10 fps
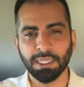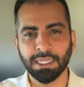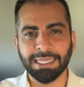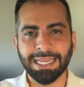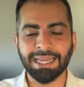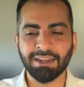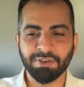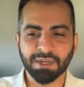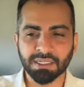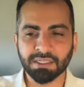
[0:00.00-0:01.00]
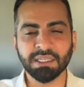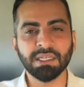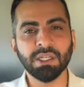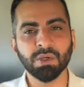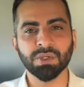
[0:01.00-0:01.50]
And if it
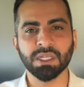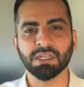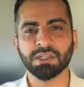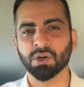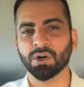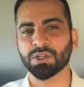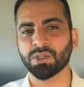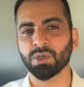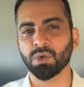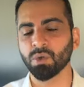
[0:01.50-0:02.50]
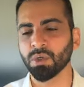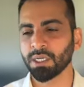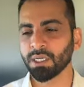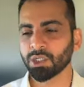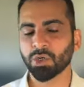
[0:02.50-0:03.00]
continues, then it starts to
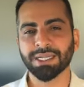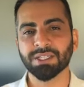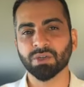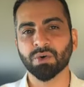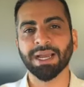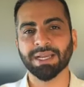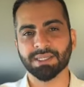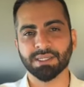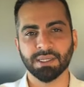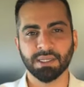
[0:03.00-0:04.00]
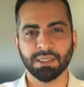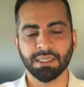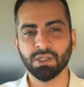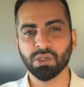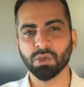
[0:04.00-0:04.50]
transgress
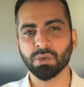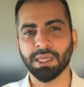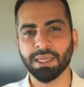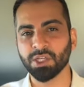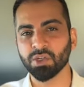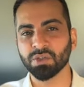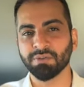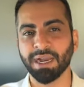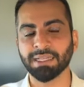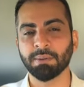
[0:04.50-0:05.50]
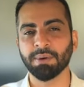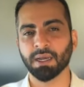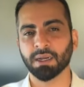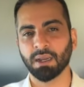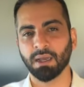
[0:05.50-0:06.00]
into the issues of adab and
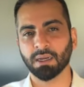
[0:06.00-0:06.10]
akhlaq.